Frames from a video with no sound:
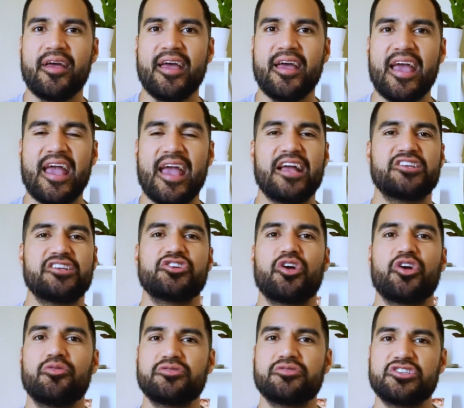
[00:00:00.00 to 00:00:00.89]
and she
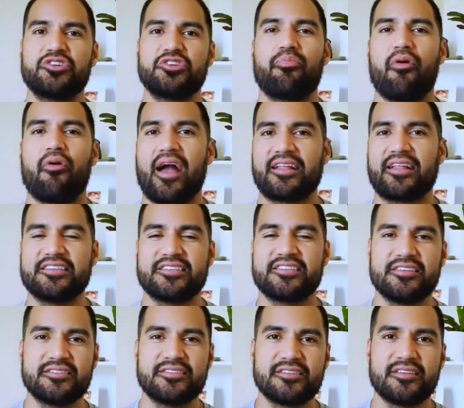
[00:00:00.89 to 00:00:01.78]
goes and she
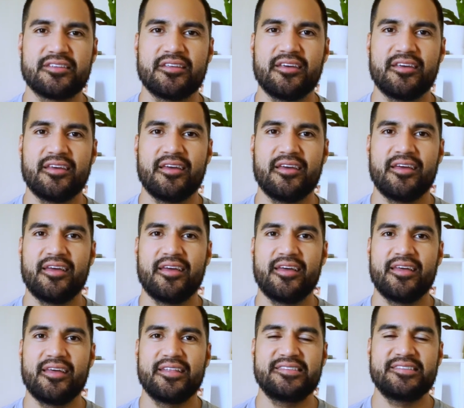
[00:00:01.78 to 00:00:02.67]
practices.
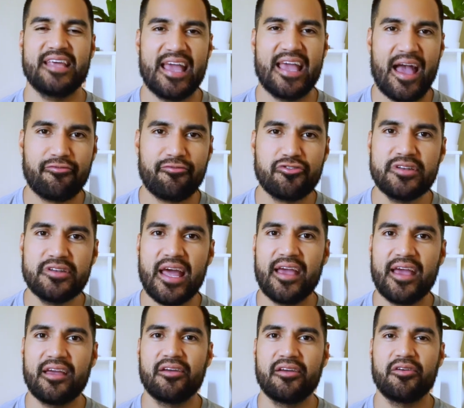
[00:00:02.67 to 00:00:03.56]
Day after
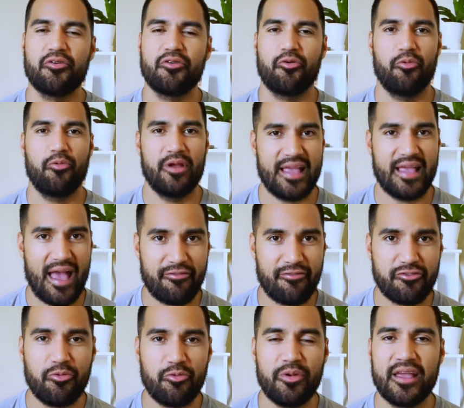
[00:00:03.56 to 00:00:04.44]
day, week
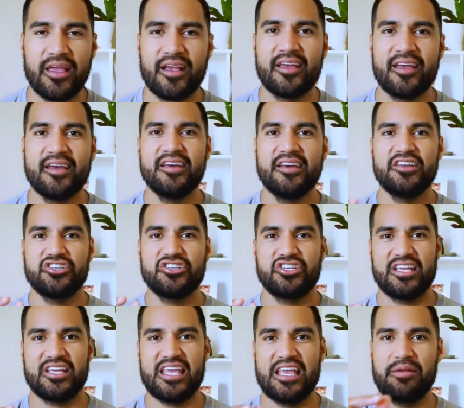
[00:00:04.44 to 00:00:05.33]
after week,
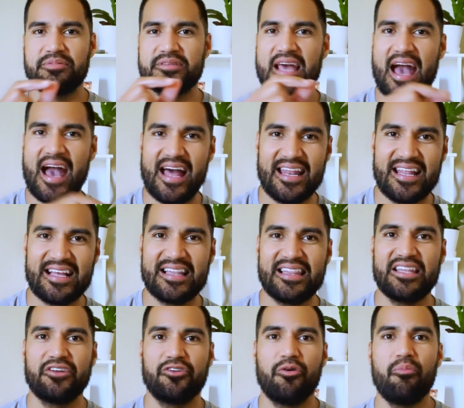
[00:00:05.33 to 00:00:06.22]
she keeps adding
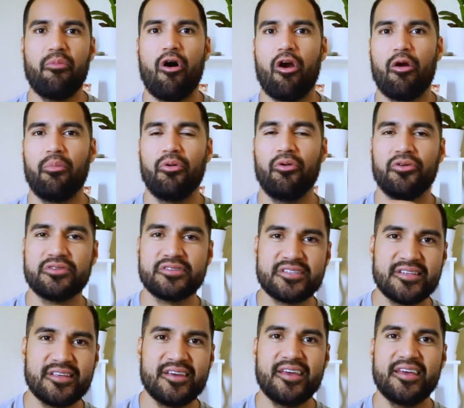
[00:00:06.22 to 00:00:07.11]
little
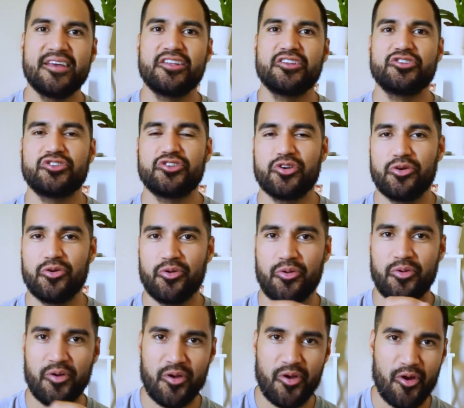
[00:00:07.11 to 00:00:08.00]
marbles to
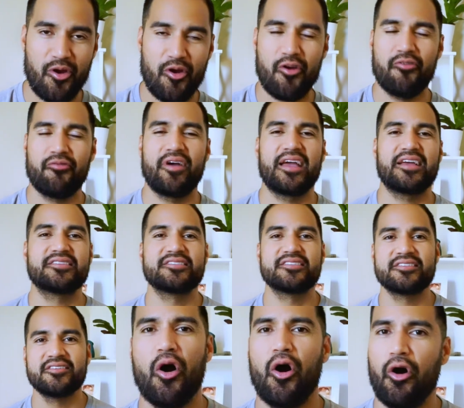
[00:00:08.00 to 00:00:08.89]
her
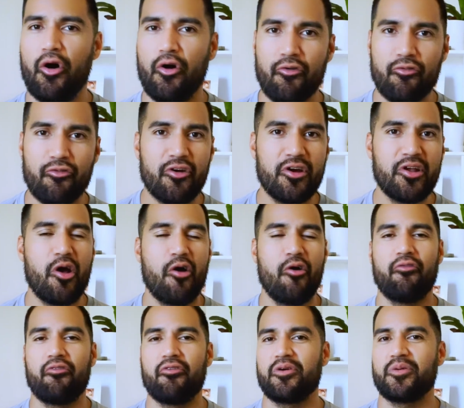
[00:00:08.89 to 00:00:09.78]
vase. Over and
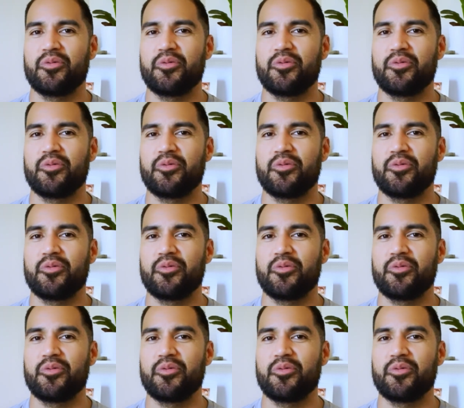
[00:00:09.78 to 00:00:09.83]
over.